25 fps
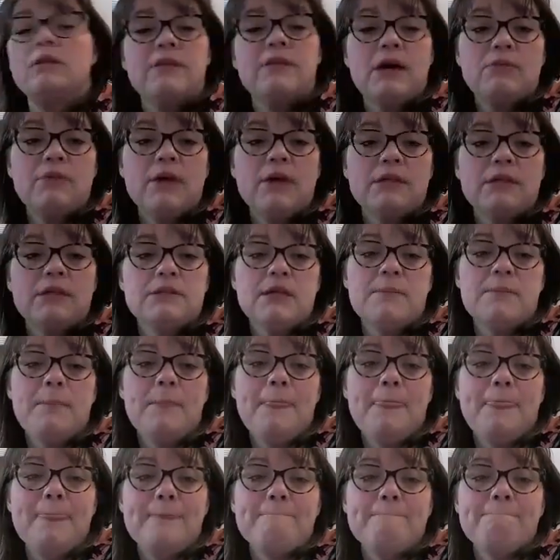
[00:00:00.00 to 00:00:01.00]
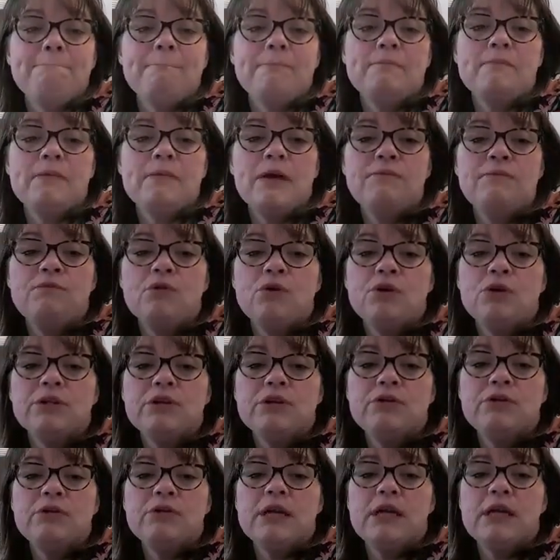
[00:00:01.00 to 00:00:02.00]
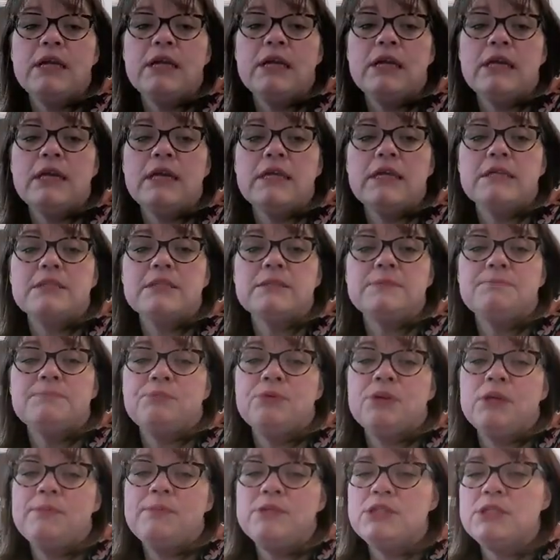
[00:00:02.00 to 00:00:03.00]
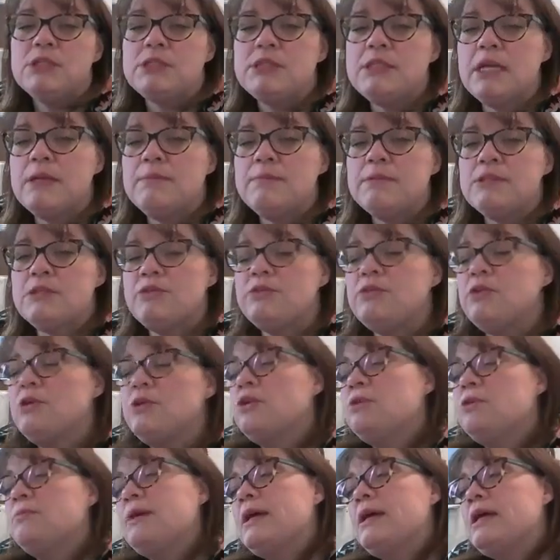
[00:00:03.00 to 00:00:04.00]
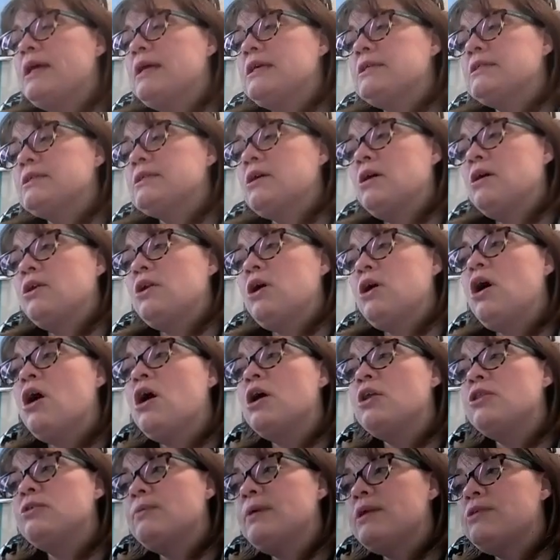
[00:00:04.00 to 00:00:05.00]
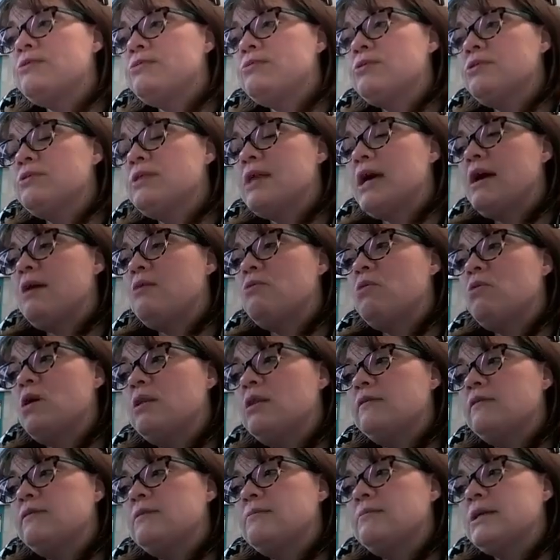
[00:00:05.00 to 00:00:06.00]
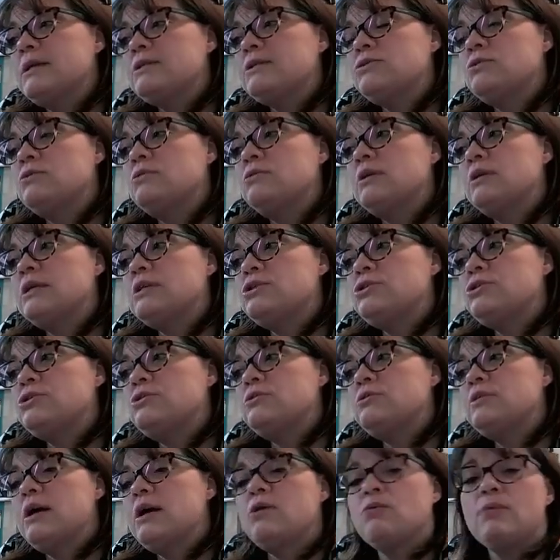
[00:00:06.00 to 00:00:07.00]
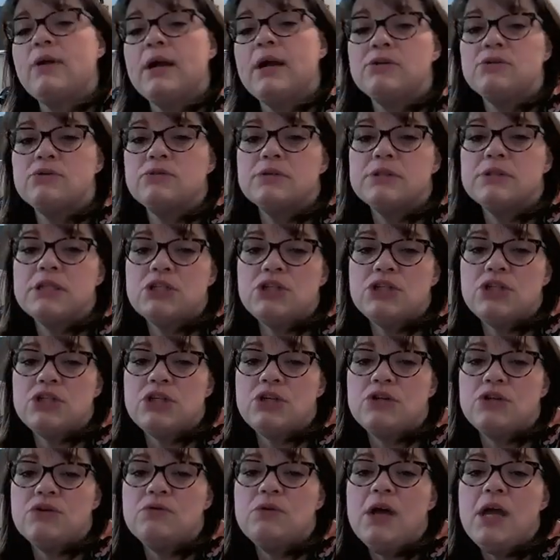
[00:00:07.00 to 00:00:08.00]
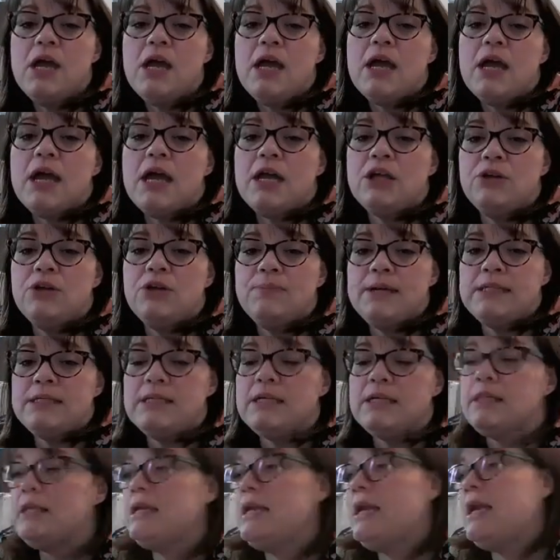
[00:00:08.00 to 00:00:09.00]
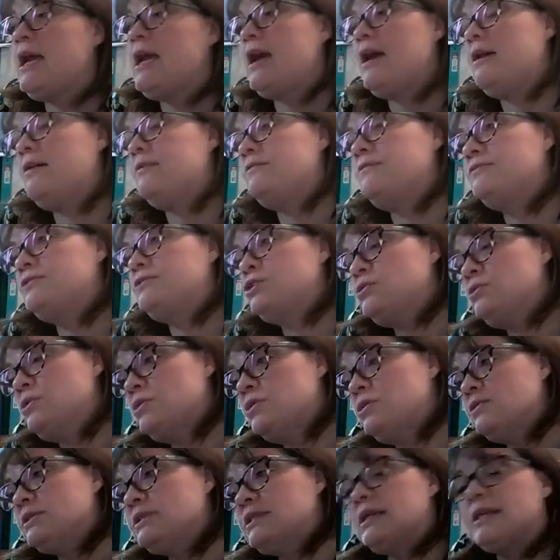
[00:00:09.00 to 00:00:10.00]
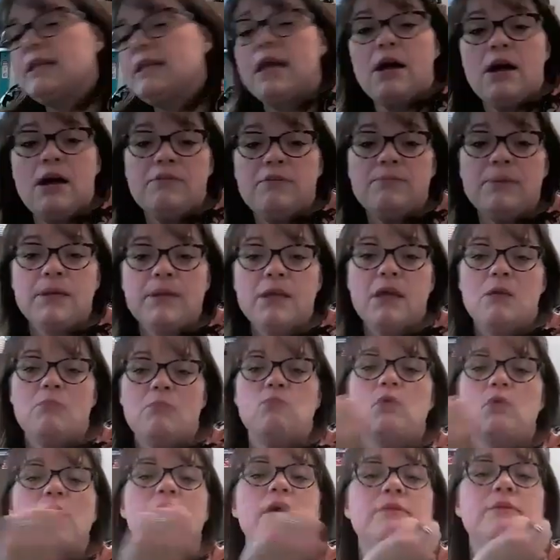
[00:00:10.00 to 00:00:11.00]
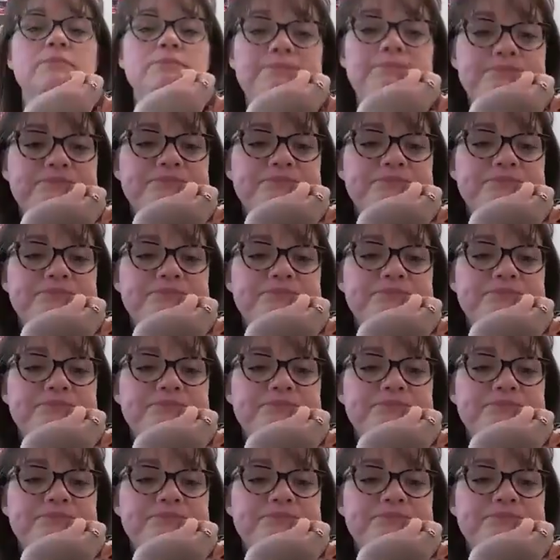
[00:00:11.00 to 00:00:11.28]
of that rectum. A fourth degree is pretty much the same as a third, but it has gone all the way through that wall of the muscle into that rectal tissue, and you basically have two holes that now have become one.